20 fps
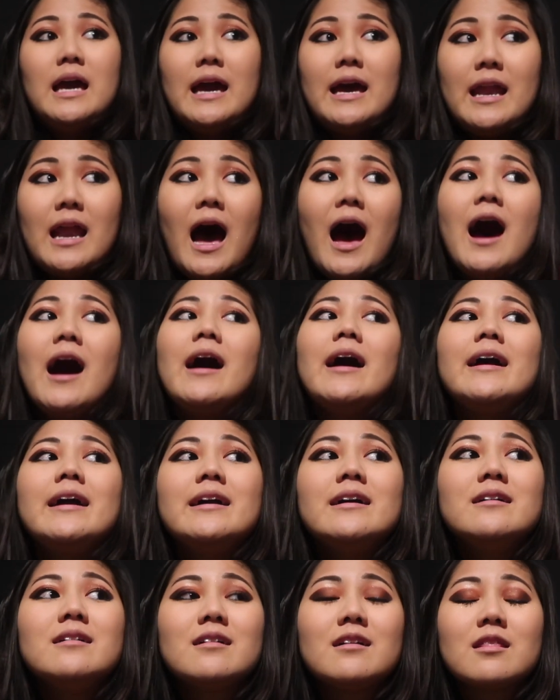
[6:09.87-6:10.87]
And
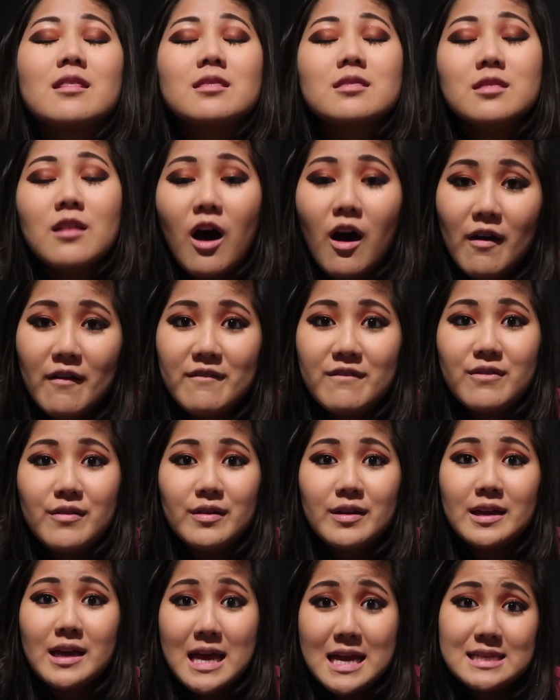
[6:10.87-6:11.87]
I love
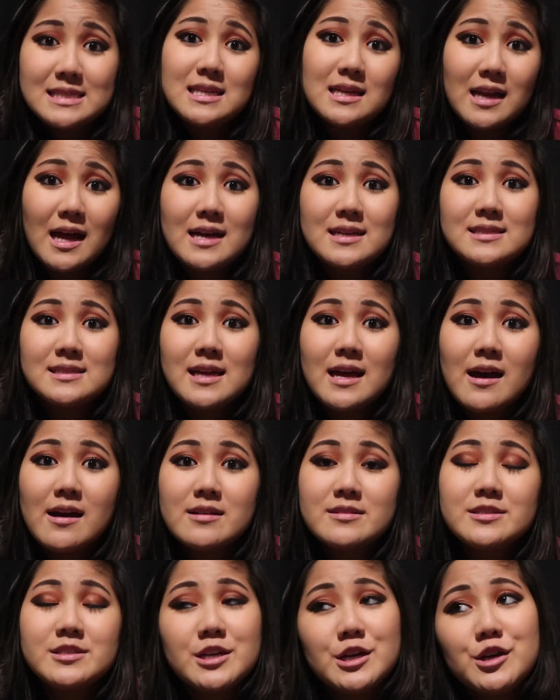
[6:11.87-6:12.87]
Casey
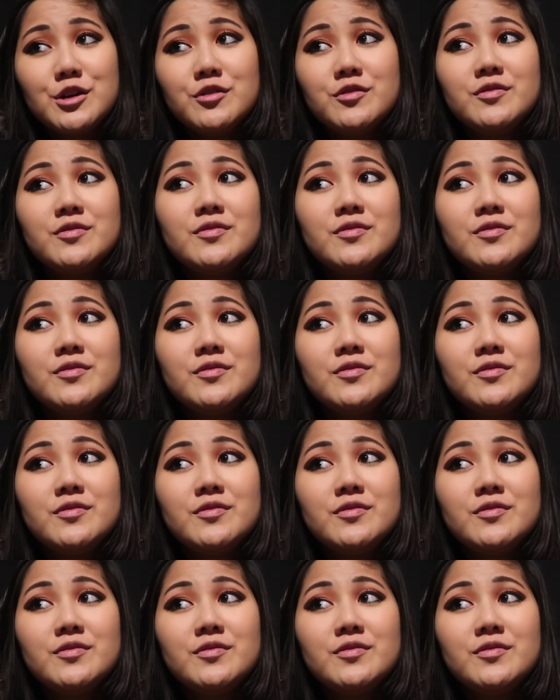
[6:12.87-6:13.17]
Neistat too.